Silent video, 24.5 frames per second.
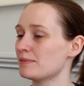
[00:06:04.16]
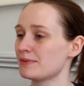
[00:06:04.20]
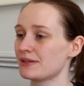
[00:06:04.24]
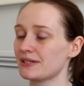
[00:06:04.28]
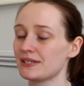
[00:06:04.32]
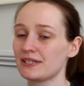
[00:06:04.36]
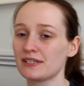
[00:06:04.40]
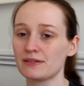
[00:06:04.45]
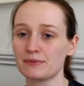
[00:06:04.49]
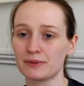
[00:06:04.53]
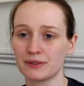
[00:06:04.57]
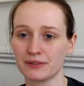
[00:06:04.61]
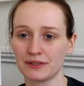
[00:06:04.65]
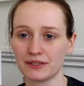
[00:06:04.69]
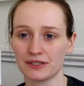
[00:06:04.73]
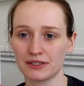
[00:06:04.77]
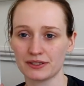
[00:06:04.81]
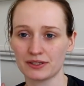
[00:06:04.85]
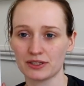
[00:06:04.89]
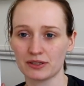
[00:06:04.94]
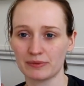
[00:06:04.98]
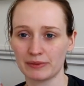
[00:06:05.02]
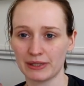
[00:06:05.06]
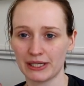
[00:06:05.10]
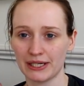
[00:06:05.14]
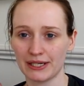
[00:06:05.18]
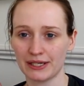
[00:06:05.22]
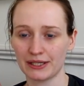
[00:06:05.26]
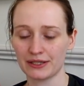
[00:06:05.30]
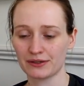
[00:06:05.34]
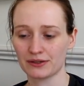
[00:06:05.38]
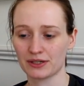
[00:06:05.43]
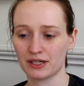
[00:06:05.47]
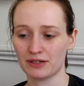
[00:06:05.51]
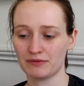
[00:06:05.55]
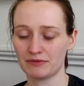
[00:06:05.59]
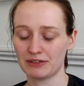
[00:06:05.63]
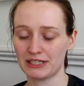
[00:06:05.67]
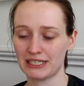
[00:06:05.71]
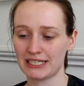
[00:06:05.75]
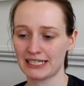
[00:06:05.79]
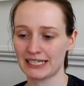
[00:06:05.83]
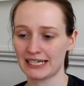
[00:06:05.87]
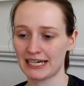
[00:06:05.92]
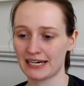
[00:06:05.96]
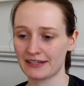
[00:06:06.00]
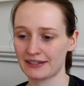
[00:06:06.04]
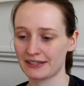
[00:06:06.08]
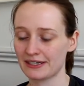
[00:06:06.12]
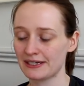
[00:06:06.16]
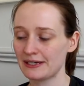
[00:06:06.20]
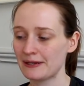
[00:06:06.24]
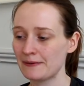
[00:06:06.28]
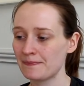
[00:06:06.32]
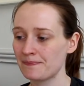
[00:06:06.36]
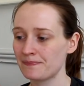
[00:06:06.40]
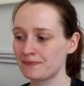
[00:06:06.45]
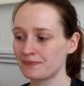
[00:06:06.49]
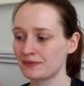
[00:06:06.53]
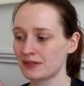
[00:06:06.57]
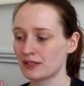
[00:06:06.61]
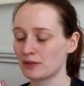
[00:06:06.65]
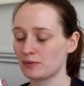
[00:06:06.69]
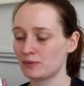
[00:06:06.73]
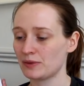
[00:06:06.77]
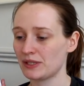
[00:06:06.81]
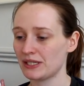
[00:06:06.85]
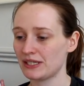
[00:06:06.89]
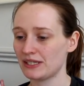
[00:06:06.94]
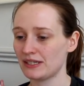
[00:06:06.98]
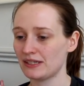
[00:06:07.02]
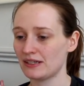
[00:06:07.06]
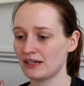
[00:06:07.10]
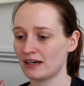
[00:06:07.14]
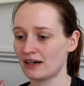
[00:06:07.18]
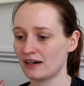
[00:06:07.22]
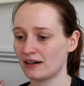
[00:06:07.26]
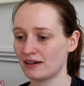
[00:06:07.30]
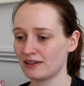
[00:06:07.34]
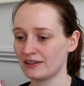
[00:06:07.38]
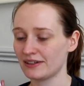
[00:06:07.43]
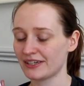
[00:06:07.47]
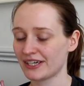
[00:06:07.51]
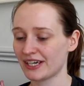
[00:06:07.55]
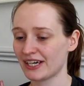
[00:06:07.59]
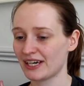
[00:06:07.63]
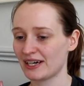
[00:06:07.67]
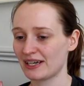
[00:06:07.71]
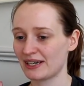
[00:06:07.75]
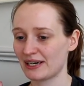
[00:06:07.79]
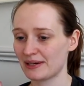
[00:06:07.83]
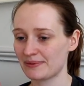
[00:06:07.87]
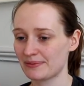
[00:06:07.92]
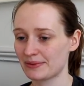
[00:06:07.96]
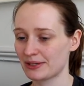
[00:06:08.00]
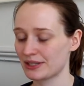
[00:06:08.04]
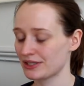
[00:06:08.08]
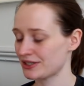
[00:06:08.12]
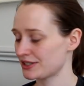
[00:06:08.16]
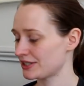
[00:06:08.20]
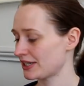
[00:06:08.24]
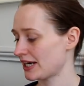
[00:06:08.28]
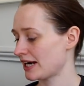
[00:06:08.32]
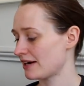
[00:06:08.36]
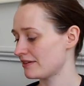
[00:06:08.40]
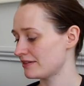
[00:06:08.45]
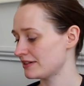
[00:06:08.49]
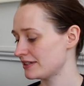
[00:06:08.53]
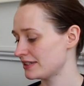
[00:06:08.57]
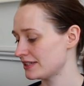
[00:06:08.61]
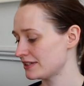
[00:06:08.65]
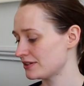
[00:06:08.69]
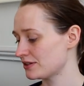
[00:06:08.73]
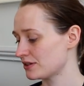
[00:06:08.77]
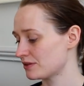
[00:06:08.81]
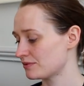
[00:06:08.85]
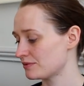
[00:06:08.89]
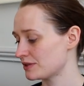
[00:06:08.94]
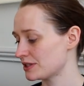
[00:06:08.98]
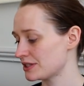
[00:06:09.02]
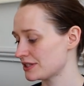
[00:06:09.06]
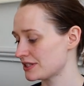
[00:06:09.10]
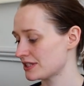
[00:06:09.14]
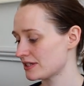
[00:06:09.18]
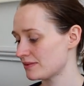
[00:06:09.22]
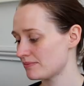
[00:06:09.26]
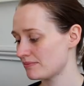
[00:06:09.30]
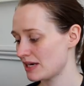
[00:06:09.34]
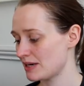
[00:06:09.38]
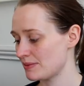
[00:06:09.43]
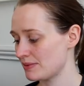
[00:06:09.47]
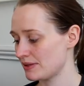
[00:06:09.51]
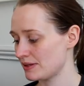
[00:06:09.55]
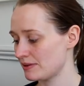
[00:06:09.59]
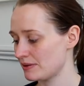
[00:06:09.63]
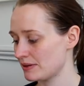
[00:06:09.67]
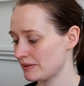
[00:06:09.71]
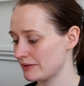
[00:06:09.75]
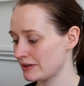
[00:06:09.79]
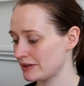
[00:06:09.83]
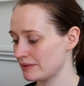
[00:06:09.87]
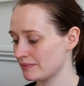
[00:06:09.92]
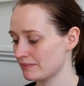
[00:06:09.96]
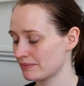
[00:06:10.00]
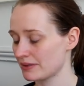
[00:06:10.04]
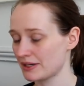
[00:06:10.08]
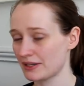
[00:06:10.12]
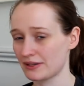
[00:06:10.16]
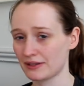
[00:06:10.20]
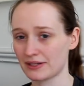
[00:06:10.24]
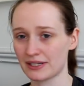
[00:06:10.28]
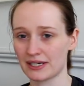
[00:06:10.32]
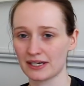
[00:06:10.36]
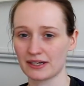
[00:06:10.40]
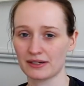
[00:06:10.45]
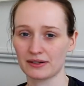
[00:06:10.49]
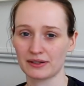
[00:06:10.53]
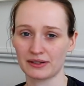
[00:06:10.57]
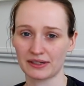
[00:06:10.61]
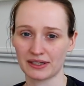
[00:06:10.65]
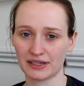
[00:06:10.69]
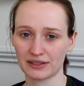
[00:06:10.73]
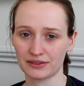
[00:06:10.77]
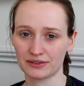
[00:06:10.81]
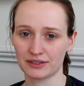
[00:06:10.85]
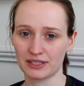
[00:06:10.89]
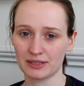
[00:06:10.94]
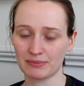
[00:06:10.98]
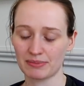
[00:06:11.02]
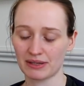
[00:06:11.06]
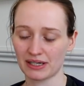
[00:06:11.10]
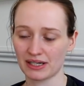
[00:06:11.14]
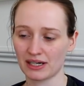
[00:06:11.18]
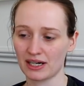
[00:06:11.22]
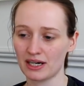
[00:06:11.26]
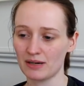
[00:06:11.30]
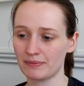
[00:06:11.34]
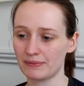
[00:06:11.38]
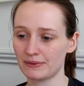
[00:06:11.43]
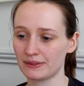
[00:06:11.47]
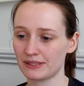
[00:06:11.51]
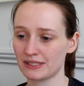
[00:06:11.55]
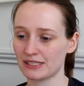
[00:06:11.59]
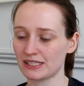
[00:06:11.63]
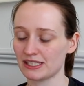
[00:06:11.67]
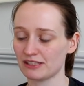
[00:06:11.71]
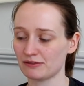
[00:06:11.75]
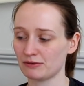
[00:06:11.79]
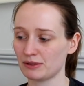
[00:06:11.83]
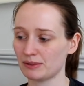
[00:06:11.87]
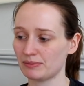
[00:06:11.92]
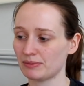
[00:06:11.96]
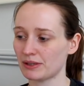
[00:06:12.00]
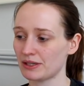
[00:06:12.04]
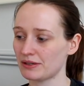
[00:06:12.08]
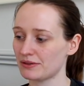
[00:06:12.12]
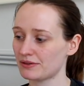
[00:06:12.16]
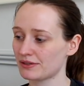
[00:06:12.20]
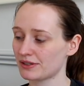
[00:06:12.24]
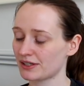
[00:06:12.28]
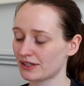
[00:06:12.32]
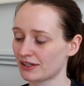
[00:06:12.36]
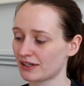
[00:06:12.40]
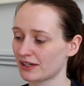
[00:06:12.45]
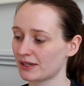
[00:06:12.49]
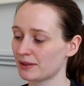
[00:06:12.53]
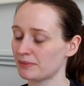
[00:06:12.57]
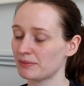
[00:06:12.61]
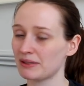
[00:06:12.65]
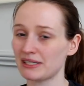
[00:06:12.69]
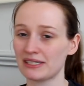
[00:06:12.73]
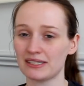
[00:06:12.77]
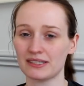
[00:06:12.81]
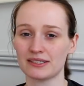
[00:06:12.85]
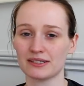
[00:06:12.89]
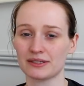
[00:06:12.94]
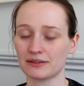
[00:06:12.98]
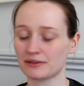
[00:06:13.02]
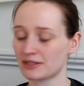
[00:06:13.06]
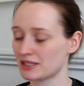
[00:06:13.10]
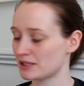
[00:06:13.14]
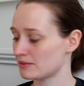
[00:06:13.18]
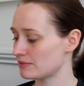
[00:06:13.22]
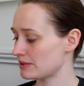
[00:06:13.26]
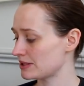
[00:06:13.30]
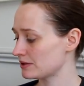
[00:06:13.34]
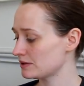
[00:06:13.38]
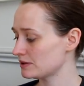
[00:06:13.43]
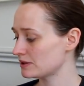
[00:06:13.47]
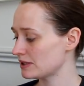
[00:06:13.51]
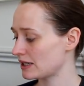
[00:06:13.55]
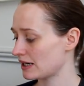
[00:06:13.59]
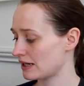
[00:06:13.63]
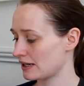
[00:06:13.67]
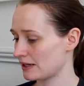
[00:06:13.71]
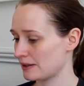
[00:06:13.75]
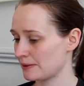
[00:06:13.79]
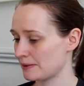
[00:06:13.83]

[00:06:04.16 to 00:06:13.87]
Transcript: This is one that Tom and I are going to try and read together. We are looking at like branching out into genres that maybe we wouldn't both like naturally pick up, to see if we both can kind of meet each other in the middle.